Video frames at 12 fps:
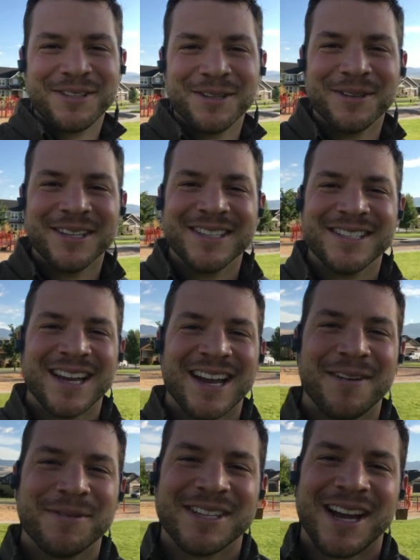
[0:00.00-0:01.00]
to is
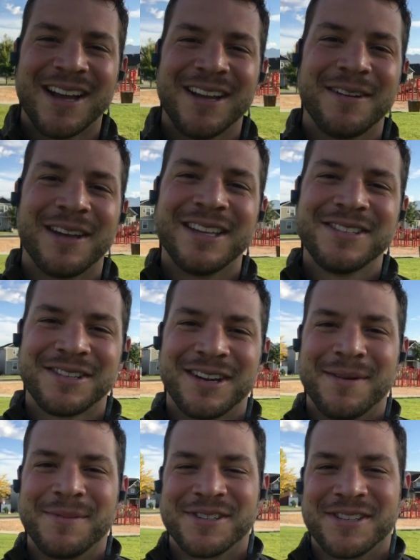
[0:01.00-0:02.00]
I was on
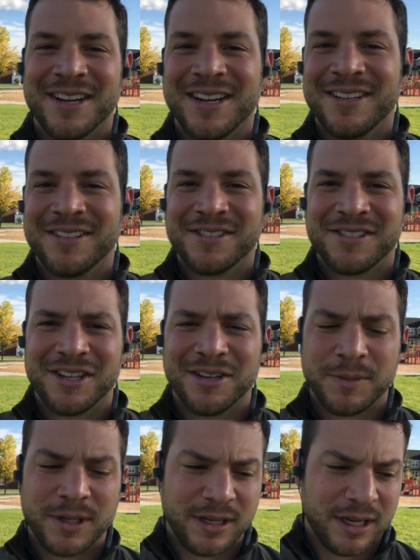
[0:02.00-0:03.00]
Instagram yesterday, and there's a gentleman,